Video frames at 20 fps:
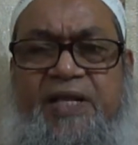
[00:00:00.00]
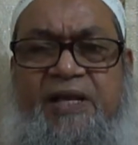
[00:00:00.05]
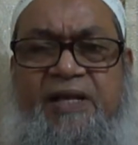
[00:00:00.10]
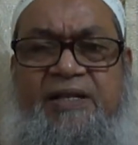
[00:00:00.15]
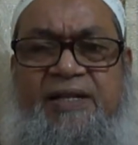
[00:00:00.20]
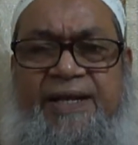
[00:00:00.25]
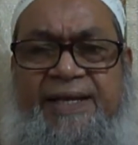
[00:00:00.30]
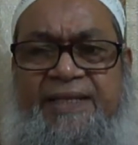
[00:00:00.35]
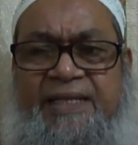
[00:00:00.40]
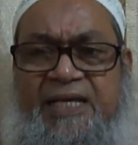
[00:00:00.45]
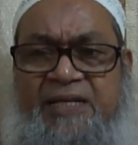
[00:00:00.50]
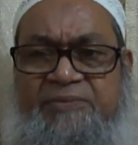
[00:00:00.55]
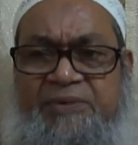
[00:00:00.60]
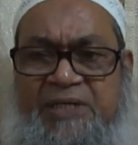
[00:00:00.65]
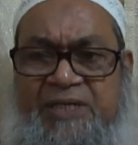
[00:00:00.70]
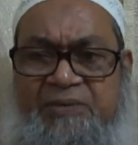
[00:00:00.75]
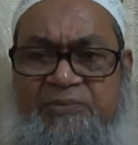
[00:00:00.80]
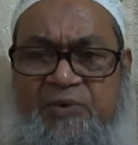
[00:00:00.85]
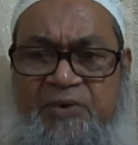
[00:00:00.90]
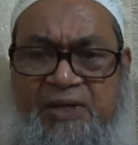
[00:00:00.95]
neither
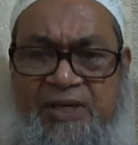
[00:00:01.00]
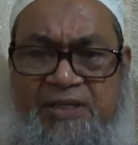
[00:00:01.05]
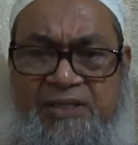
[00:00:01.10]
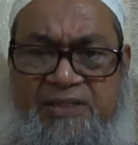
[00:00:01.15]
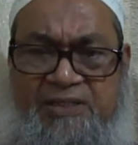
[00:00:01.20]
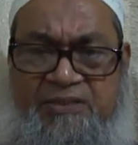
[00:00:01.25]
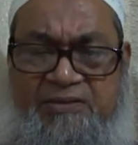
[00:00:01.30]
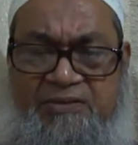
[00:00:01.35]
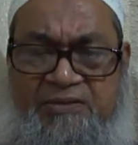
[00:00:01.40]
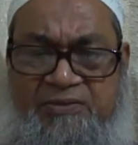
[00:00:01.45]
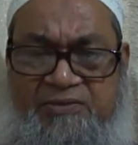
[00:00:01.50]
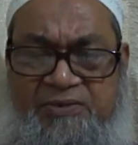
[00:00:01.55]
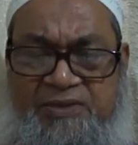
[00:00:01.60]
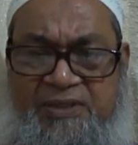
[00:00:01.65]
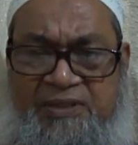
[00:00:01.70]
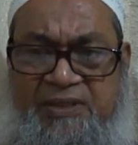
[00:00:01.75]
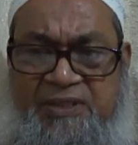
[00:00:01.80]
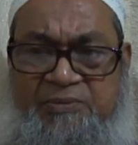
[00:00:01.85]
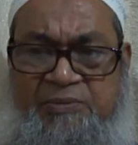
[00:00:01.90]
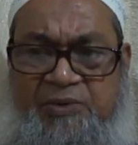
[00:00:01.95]
metabolized
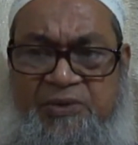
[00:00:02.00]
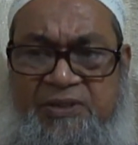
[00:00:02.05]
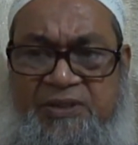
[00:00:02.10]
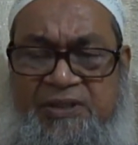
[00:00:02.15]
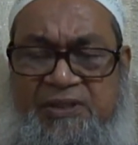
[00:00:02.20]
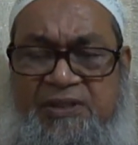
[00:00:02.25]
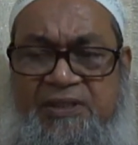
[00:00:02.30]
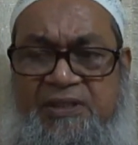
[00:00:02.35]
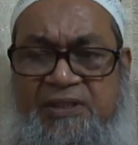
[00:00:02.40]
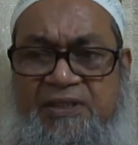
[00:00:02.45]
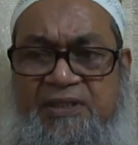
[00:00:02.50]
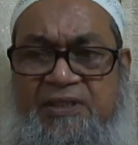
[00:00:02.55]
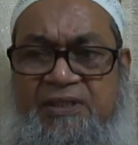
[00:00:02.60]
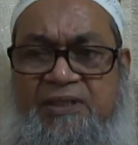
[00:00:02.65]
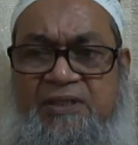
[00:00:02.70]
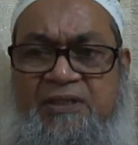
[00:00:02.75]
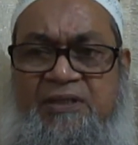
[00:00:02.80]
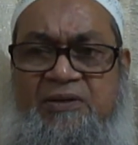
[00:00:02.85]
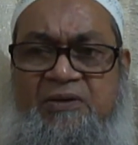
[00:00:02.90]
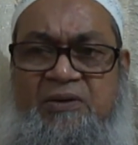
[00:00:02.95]
within the body
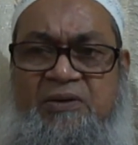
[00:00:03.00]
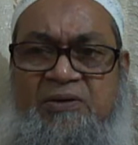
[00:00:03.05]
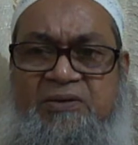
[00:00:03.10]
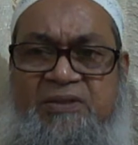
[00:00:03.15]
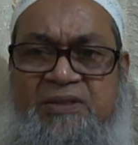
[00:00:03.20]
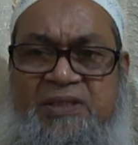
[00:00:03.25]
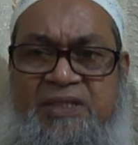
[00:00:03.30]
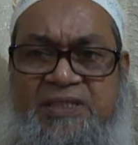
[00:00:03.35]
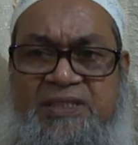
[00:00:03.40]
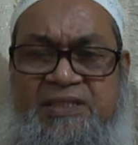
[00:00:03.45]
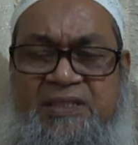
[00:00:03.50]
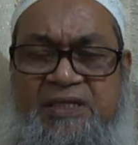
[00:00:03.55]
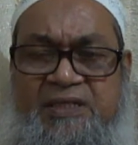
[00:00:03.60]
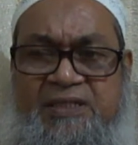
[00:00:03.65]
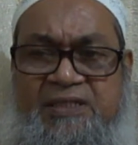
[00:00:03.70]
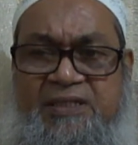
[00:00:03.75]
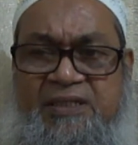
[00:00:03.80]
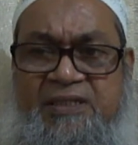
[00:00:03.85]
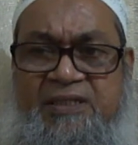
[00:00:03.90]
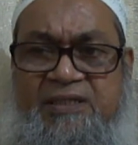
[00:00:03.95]
nor
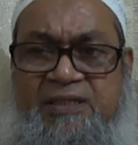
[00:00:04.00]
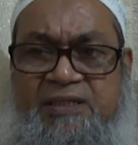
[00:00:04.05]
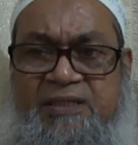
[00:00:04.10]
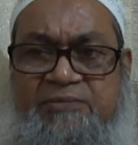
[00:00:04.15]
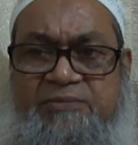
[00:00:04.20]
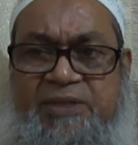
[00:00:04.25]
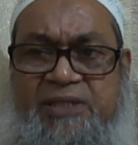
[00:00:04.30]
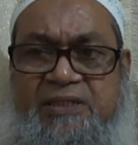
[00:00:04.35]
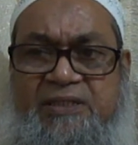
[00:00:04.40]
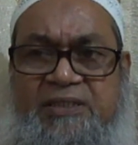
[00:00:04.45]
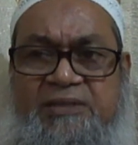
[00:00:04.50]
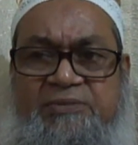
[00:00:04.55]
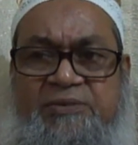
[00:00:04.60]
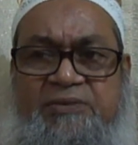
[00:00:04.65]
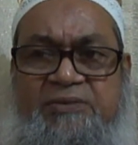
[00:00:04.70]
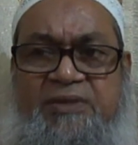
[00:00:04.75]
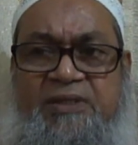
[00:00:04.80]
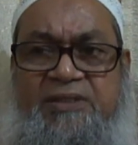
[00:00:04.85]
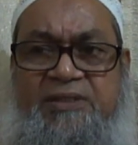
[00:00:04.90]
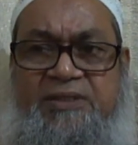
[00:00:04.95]
excreted by
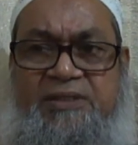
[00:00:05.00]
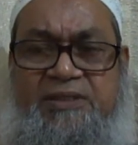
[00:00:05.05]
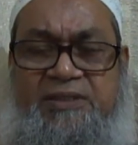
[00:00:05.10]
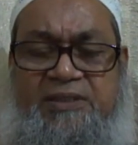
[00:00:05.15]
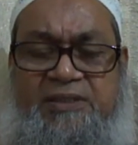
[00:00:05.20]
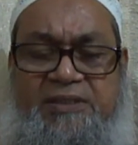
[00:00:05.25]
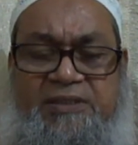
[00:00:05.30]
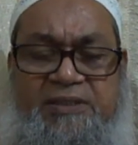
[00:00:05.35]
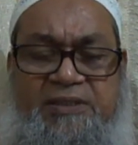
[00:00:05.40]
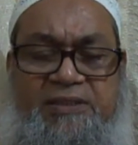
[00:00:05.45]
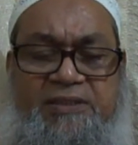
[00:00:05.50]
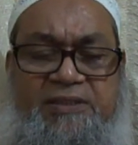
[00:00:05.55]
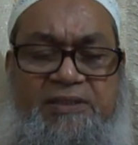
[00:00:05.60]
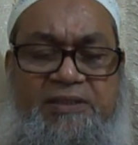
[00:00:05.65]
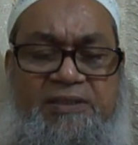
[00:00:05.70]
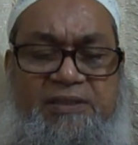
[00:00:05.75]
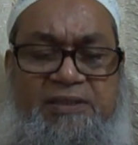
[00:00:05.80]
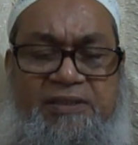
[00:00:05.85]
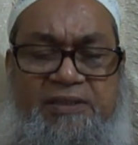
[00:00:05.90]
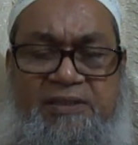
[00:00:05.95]
tubular secretion.
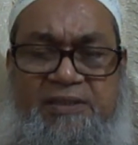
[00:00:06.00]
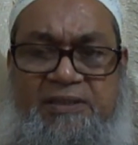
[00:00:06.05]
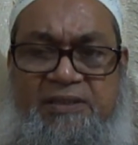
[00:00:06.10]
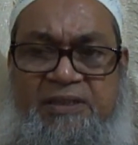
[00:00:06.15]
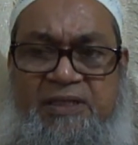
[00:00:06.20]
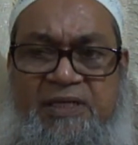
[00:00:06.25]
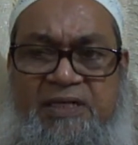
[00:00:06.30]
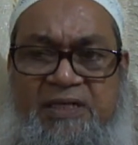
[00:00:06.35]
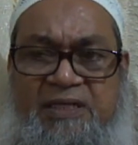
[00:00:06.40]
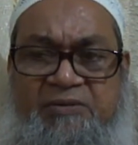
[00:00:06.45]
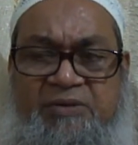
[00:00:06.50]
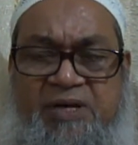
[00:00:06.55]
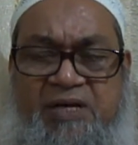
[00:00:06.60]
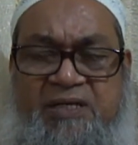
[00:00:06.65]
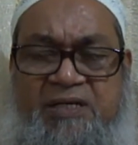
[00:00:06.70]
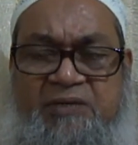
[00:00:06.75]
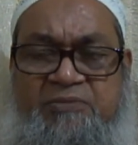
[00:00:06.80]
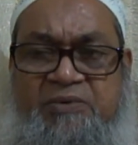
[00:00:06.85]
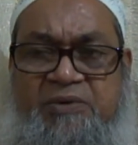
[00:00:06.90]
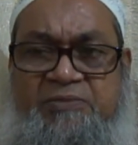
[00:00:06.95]
They are
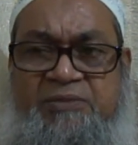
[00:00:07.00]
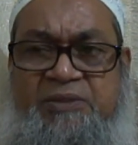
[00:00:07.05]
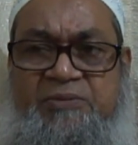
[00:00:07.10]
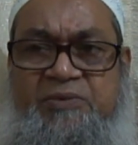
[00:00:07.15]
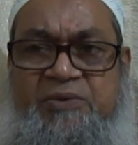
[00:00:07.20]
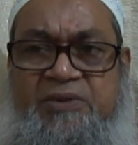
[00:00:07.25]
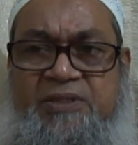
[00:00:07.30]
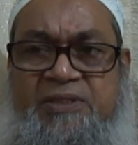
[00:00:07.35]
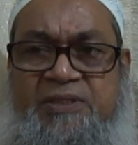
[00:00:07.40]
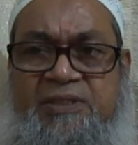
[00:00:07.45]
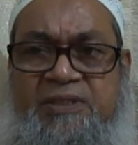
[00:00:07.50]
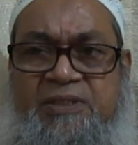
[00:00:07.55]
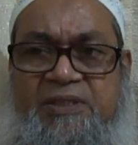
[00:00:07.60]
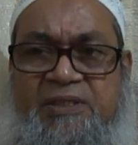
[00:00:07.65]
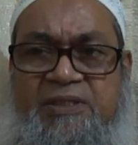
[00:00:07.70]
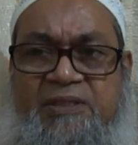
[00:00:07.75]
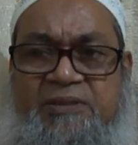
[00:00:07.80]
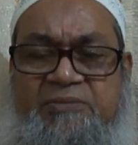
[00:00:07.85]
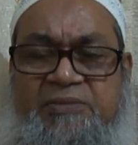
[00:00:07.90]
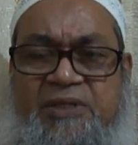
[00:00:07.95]
eliminated from the body
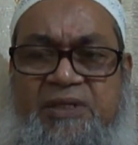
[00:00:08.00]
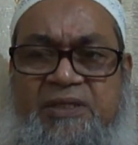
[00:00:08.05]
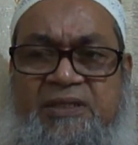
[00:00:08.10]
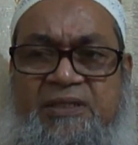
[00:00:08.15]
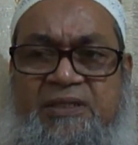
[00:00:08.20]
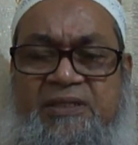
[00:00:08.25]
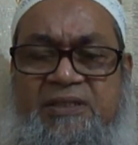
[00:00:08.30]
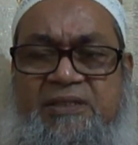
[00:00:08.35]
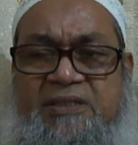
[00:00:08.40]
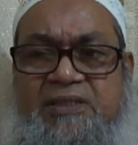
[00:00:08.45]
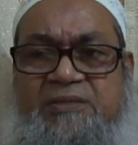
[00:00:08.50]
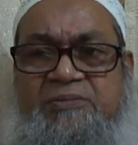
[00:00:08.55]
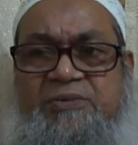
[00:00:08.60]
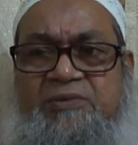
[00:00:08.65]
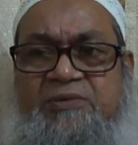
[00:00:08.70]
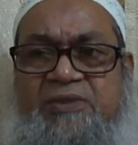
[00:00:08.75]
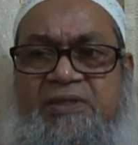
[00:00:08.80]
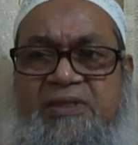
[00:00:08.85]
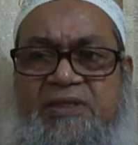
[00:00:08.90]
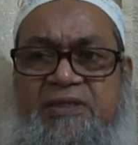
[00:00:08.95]
by
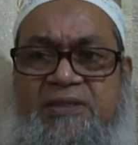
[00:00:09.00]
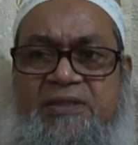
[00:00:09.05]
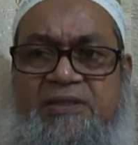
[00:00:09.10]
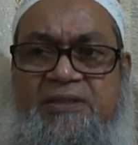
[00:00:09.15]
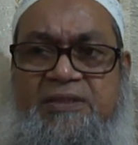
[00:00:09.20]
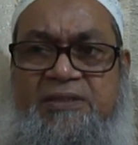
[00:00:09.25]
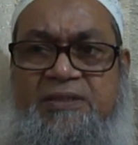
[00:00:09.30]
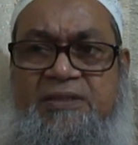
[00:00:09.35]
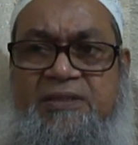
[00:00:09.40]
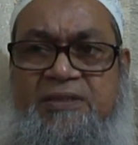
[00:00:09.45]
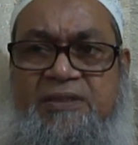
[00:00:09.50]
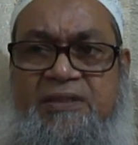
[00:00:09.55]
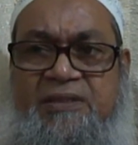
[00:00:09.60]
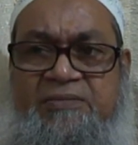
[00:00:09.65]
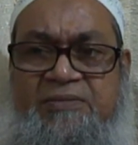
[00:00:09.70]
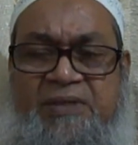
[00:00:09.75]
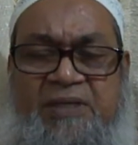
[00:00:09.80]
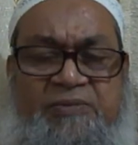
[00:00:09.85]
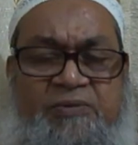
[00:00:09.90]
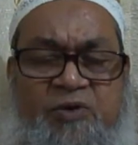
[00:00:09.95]
tubular
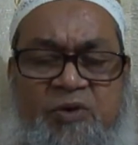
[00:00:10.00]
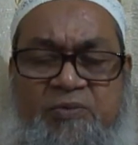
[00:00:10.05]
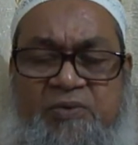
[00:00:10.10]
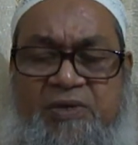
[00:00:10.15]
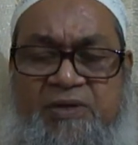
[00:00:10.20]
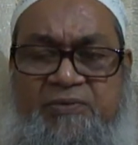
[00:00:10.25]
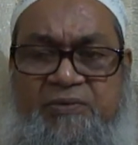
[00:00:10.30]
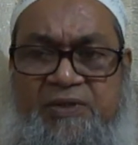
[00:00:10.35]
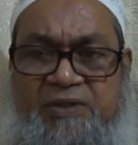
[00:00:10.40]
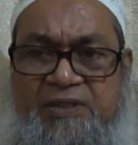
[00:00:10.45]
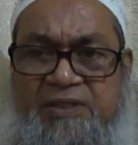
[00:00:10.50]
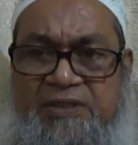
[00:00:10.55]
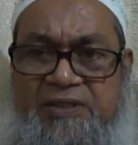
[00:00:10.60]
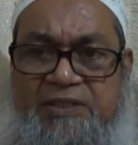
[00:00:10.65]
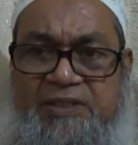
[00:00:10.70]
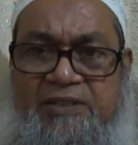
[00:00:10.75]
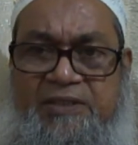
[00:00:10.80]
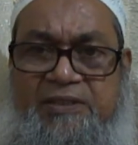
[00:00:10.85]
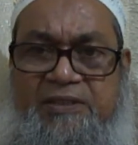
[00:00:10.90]
glomerular filtration.